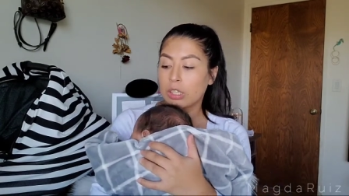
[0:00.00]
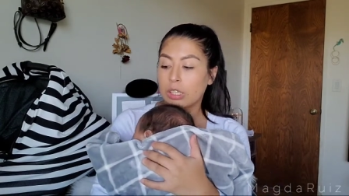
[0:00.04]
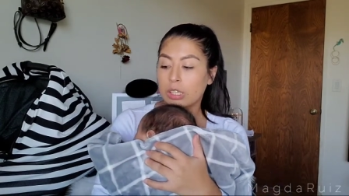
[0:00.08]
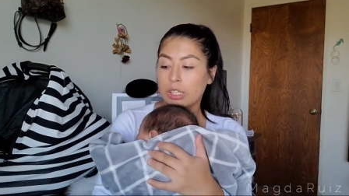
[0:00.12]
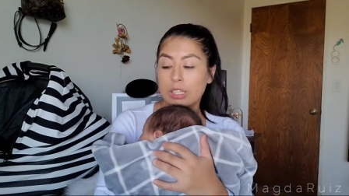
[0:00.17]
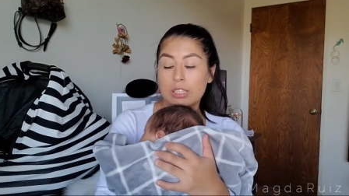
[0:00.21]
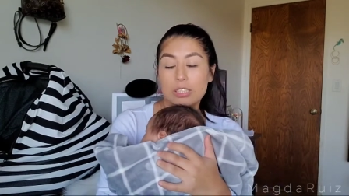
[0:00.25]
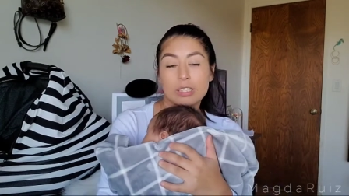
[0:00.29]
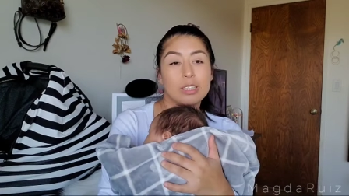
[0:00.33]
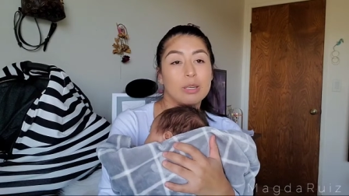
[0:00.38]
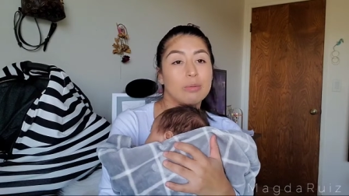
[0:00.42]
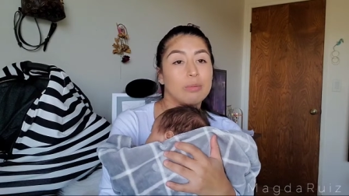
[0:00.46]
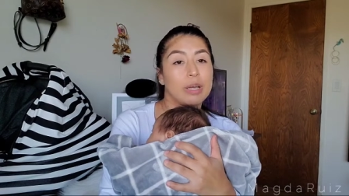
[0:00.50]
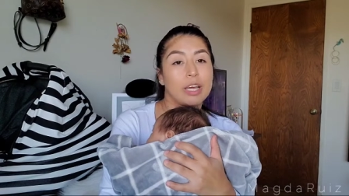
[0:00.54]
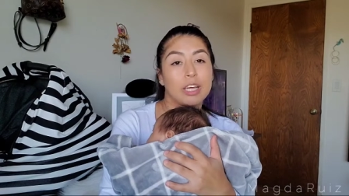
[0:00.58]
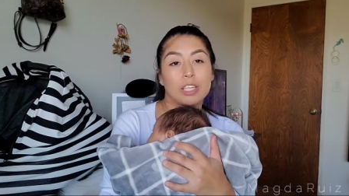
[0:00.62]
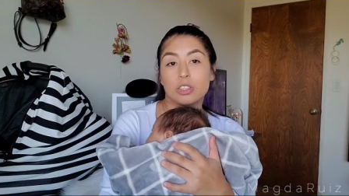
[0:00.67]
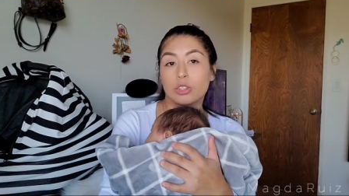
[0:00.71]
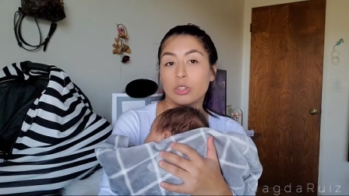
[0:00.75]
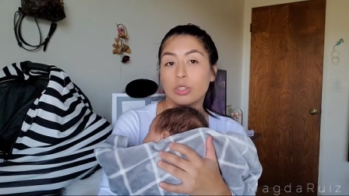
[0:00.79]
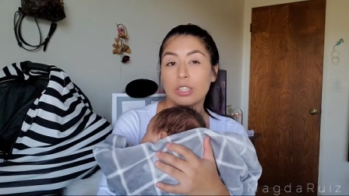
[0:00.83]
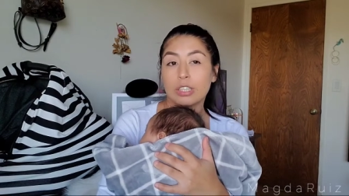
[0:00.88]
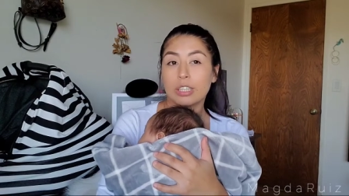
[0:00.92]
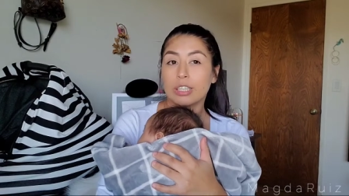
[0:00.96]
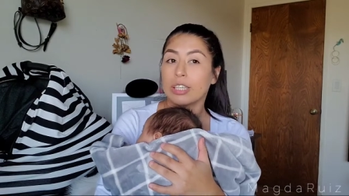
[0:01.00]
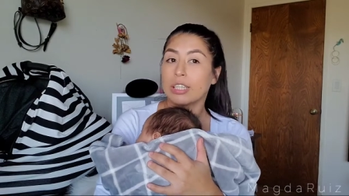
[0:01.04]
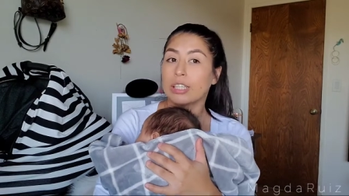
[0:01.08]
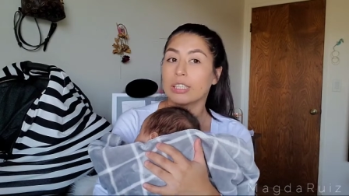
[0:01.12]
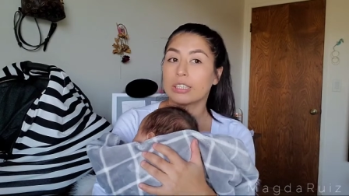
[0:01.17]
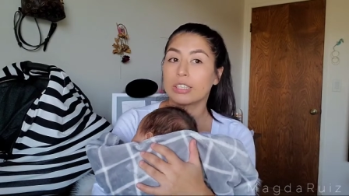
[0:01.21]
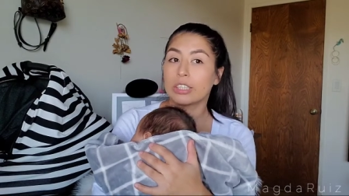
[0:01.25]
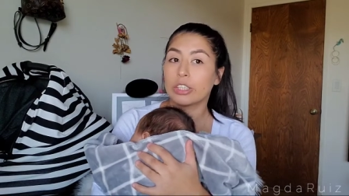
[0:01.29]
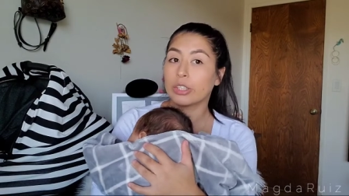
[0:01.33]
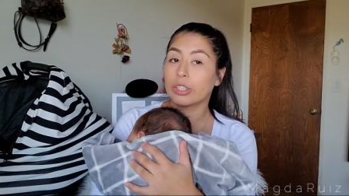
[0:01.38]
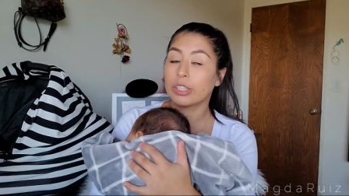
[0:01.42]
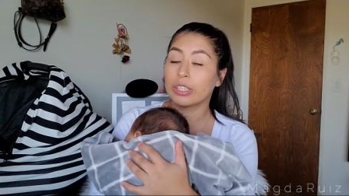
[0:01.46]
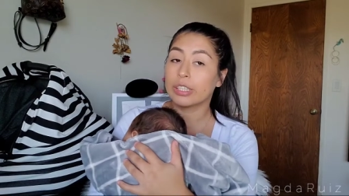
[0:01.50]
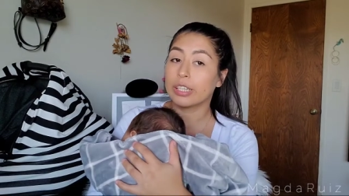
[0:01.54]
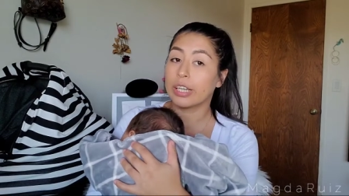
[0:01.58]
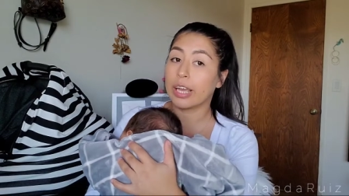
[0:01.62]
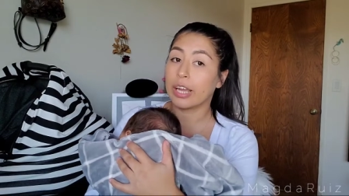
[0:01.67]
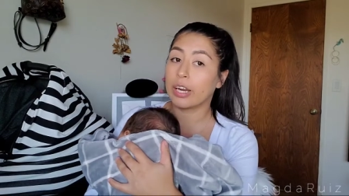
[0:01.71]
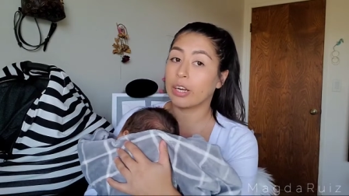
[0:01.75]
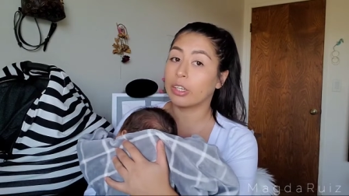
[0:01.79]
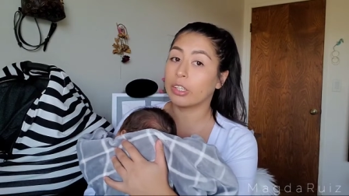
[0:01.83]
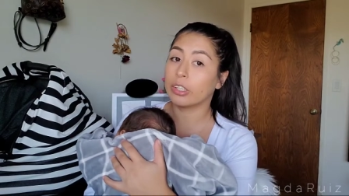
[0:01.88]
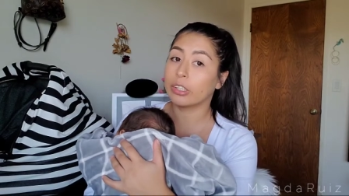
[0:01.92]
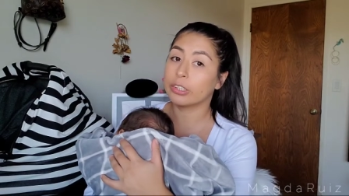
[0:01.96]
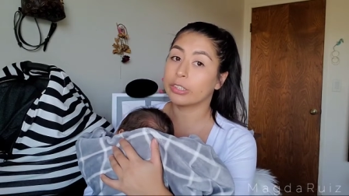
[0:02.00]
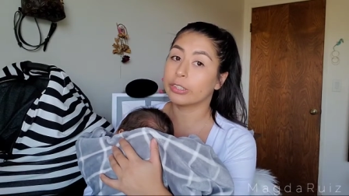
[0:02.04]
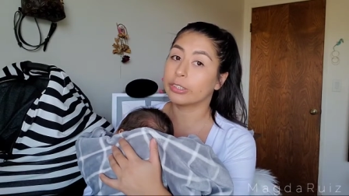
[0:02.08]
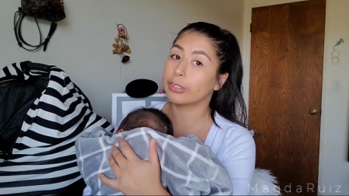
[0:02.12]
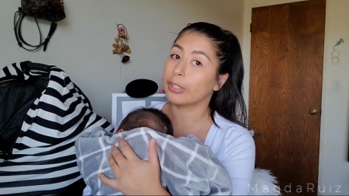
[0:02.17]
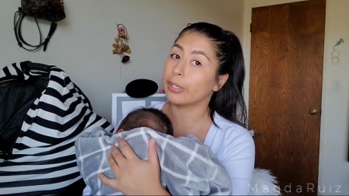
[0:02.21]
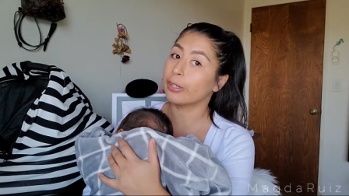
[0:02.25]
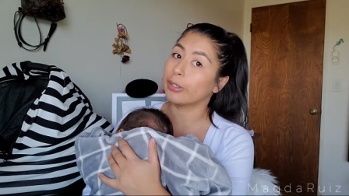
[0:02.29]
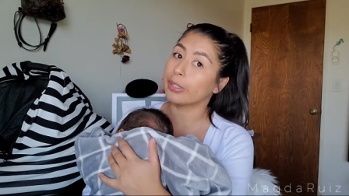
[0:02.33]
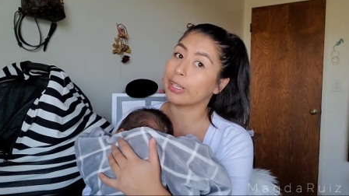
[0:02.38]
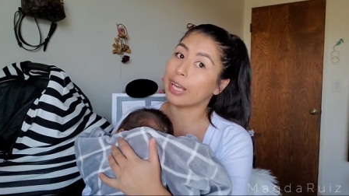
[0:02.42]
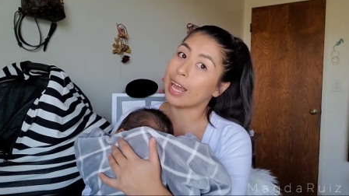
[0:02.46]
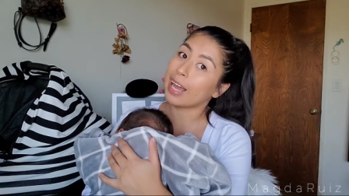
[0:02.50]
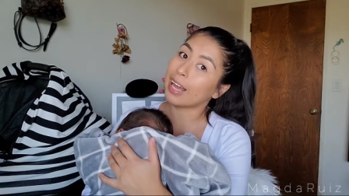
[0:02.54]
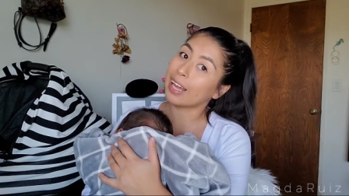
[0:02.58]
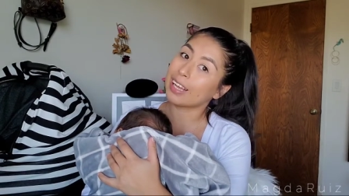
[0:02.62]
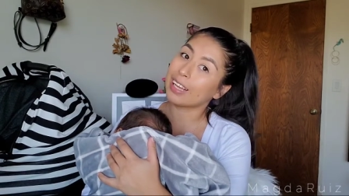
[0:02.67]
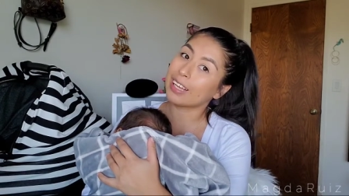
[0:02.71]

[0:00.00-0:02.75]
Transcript: and some extra things here and there. So yeah.